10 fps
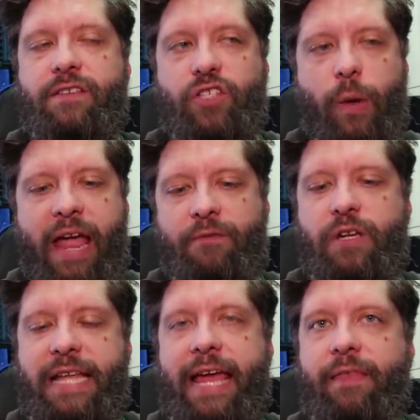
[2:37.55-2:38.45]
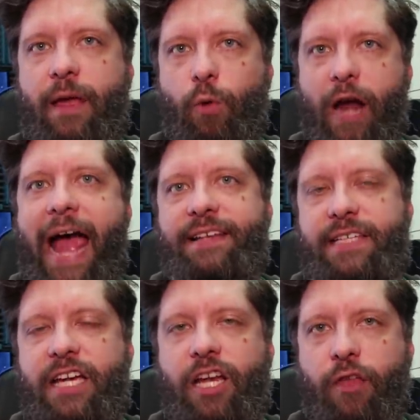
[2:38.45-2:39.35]
And so every day they were
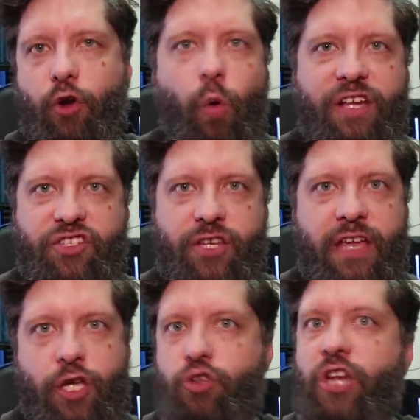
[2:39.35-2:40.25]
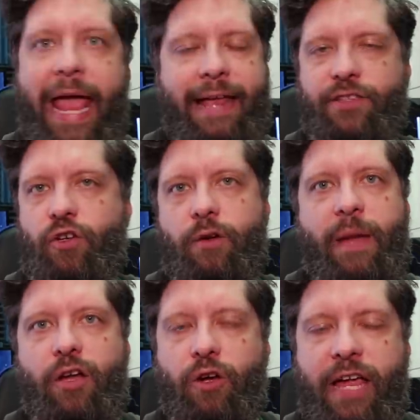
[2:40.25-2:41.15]
asking another question that you should answer
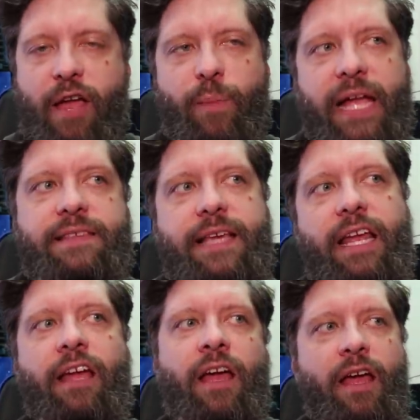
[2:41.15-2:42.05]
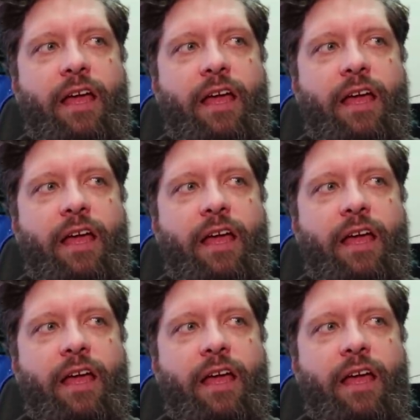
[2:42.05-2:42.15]
about your campaign setting.